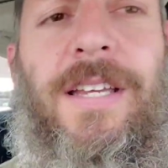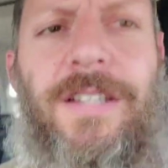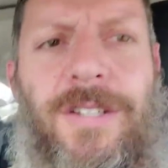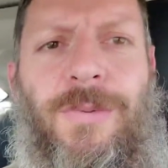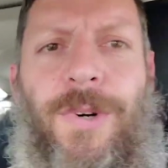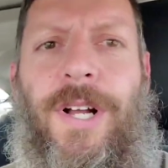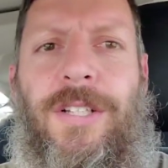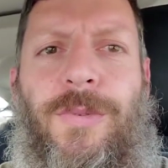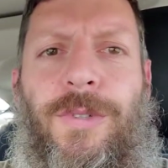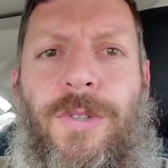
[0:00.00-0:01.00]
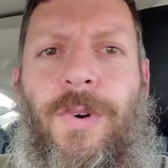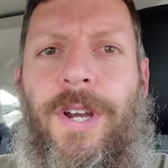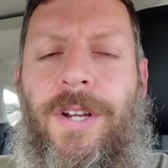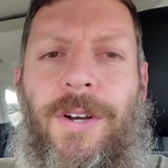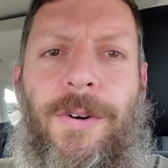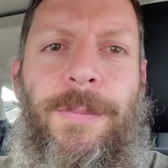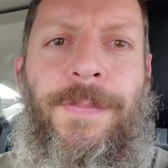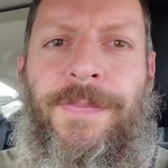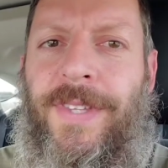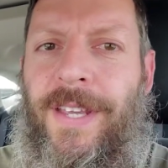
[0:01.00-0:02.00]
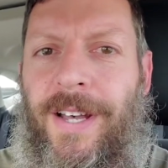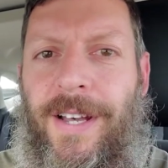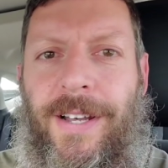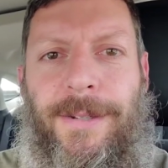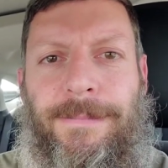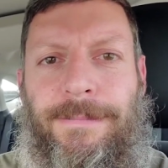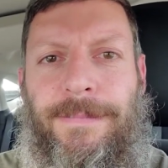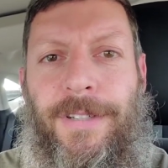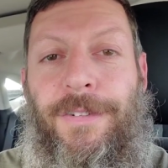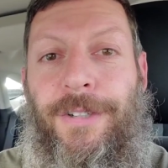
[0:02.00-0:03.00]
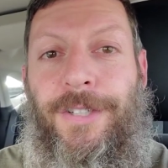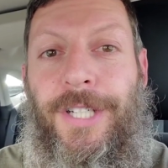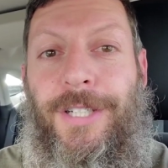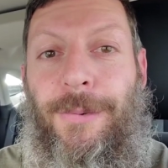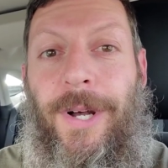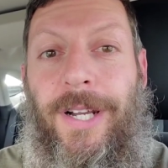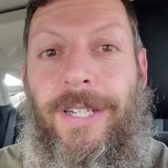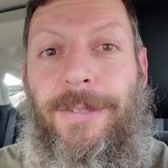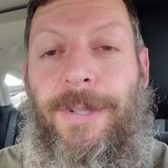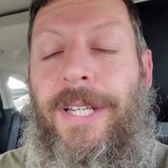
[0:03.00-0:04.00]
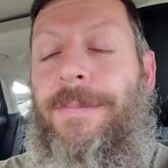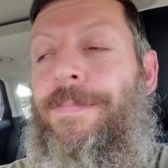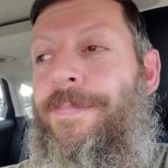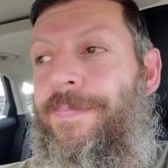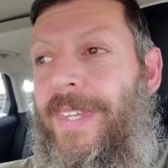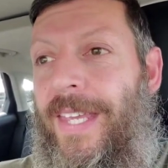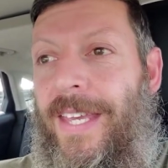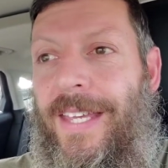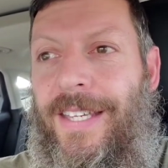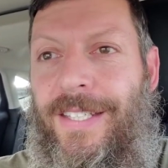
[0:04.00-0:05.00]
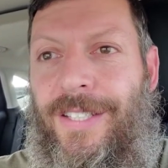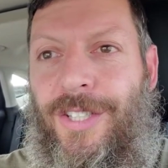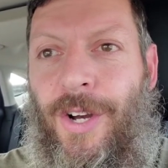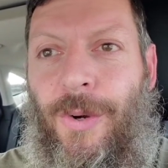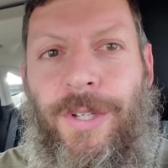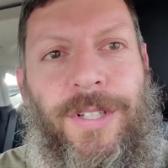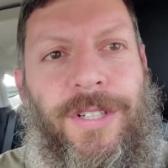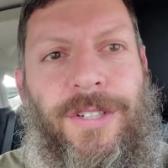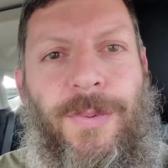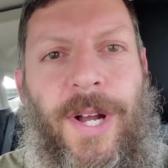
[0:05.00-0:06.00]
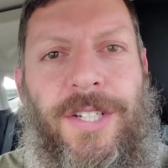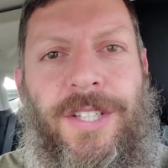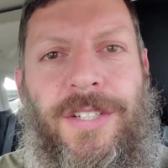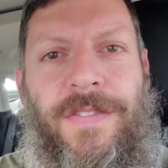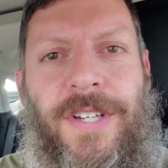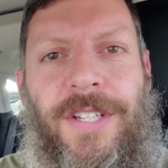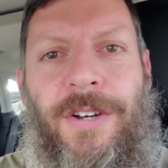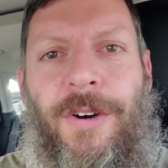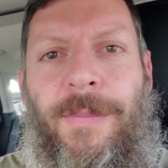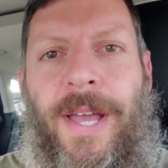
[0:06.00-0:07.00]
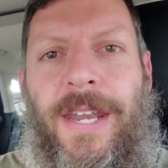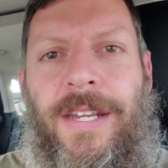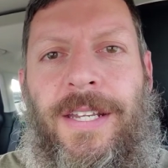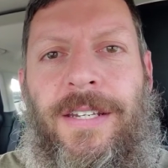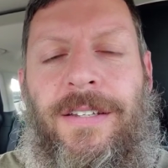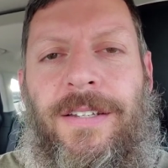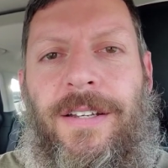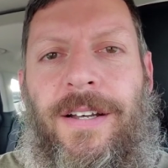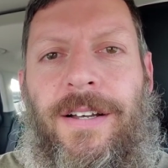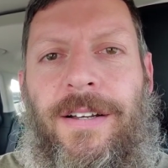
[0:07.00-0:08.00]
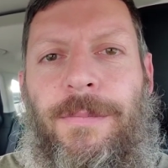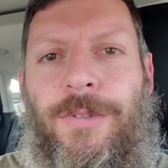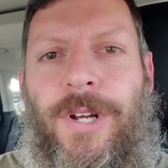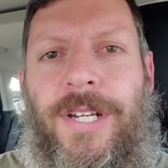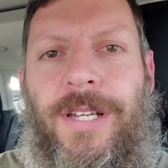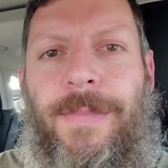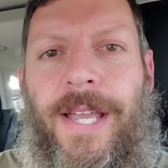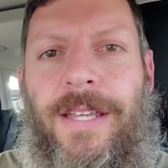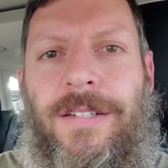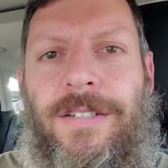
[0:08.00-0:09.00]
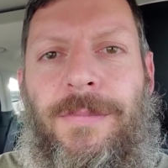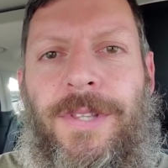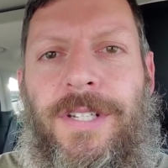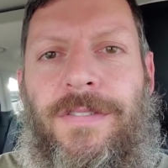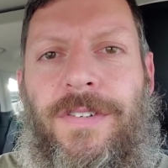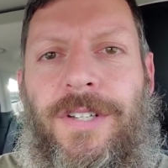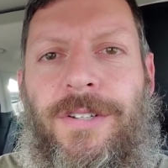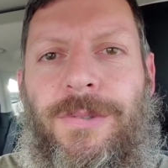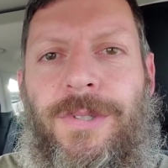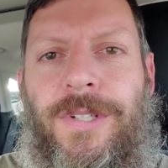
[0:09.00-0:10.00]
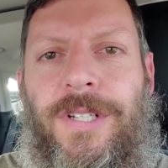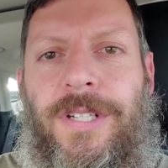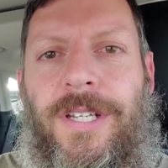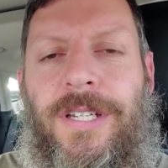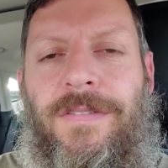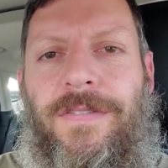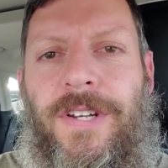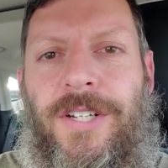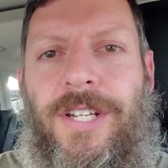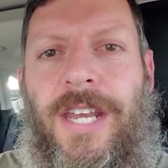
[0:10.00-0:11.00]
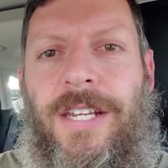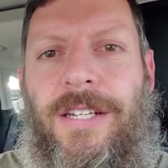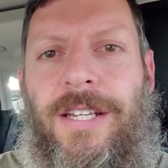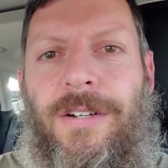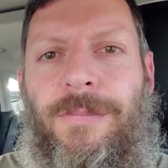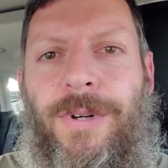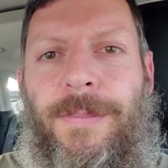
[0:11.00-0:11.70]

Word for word: because where else would you want to go if you're in Cheektowaga, right? So you're just watching this video I'm editing. I'm trying to get back into some of these videos to get finished editing and get them put